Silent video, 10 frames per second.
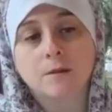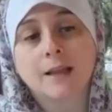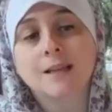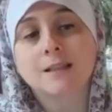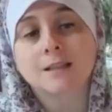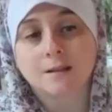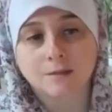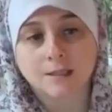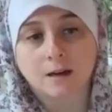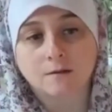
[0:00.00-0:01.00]
place
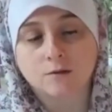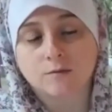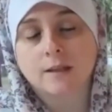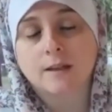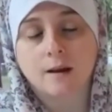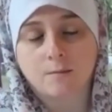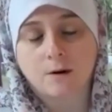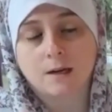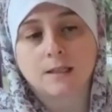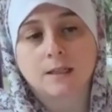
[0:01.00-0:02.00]
themselves within that
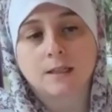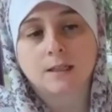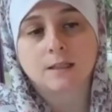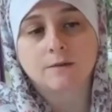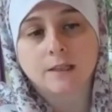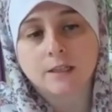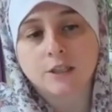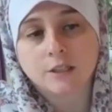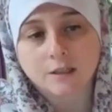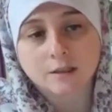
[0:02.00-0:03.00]
process of
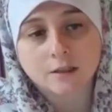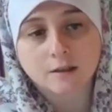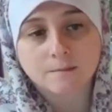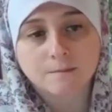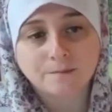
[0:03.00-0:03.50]
initiation.